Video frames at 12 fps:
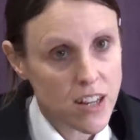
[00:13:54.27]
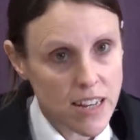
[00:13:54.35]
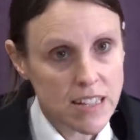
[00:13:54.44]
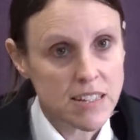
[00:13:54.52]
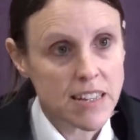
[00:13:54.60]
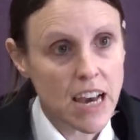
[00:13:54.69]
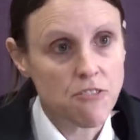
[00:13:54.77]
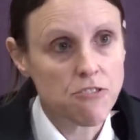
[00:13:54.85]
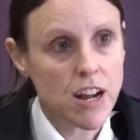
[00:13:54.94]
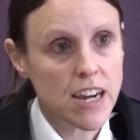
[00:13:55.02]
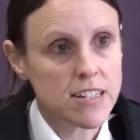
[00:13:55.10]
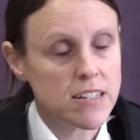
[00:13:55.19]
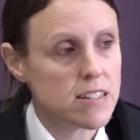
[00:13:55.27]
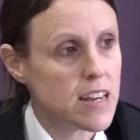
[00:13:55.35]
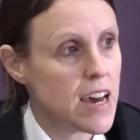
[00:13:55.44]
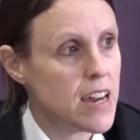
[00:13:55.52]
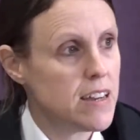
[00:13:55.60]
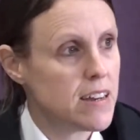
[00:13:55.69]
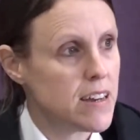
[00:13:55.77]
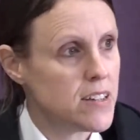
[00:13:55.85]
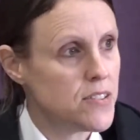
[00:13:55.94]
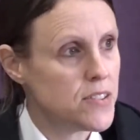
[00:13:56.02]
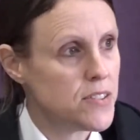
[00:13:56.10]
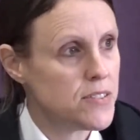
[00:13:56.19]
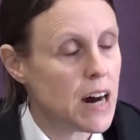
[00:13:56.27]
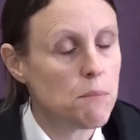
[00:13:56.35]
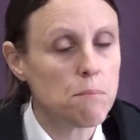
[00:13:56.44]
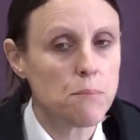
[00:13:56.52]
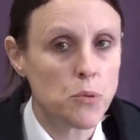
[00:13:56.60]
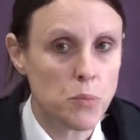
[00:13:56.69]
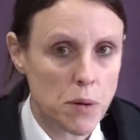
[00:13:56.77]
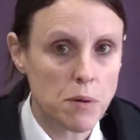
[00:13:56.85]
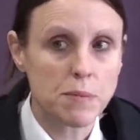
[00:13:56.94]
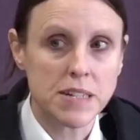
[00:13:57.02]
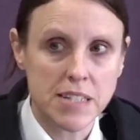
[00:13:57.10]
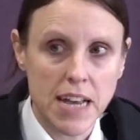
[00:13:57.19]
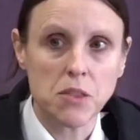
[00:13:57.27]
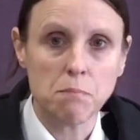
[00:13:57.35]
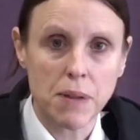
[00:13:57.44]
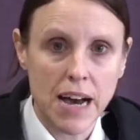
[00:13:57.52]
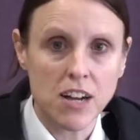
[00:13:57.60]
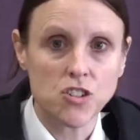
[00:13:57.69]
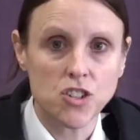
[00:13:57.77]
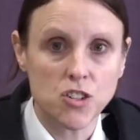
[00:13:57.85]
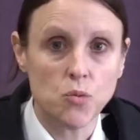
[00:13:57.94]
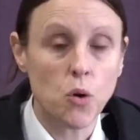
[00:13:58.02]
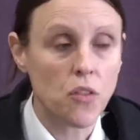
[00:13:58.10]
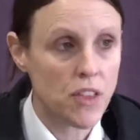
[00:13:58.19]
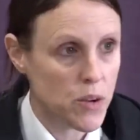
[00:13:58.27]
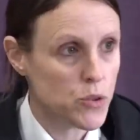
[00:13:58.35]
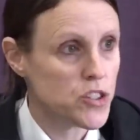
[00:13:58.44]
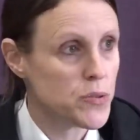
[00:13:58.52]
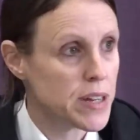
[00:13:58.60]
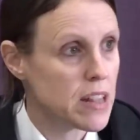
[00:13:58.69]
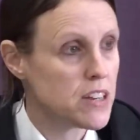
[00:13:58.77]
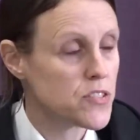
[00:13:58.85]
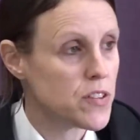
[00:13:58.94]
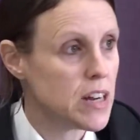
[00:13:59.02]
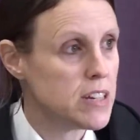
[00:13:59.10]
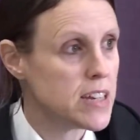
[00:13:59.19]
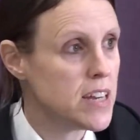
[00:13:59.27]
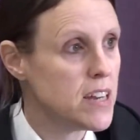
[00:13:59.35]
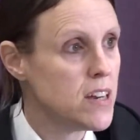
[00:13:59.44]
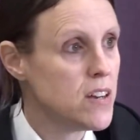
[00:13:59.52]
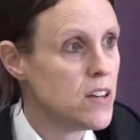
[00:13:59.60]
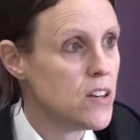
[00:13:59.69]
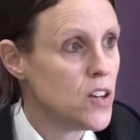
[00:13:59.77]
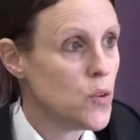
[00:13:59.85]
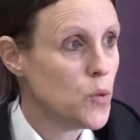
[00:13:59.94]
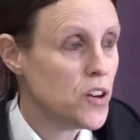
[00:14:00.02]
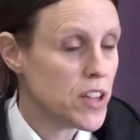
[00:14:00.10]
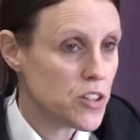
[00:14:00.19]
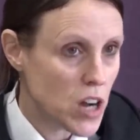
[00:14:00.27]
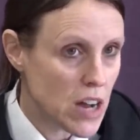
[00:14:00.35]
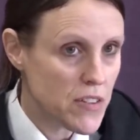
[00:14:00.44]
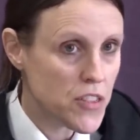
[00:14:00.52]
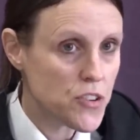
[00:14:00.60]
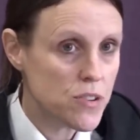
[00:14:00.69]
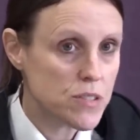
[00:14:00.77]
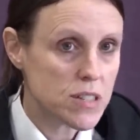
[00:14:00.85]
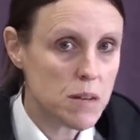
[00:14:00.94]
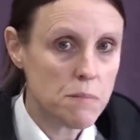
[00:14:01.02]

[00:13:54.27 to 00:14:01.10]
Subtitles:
It's again Friday today, and that will probably take them back to what they were doing last Friday. Were they driving through St